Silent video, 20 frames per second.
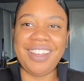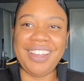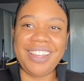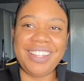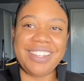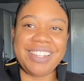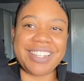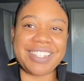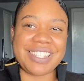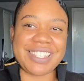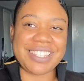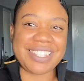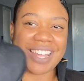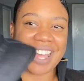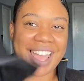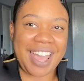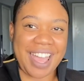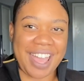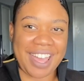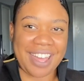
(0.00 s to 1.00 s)
This is the
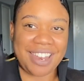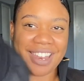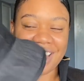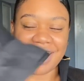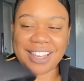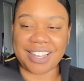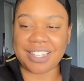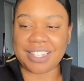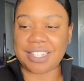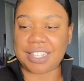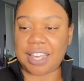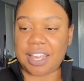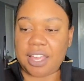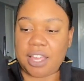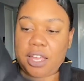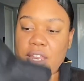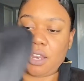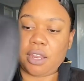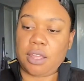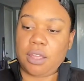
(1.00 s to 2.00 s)
hat, like I
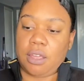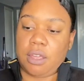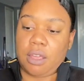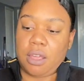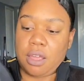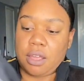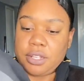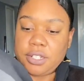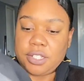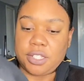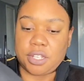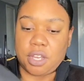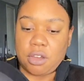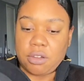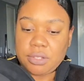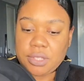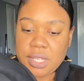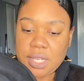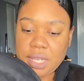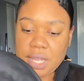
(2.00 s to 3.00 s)
said.
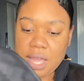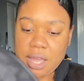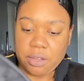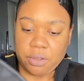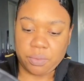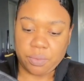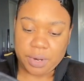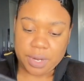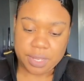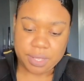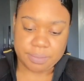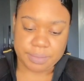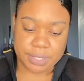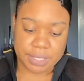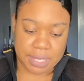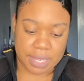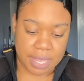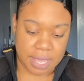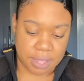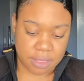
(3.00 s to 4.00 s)
Don't think I would wear them
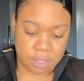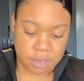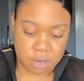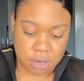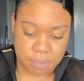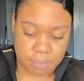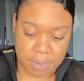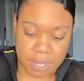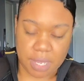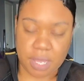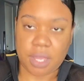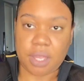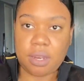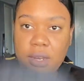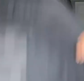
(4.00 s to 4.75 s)
together, but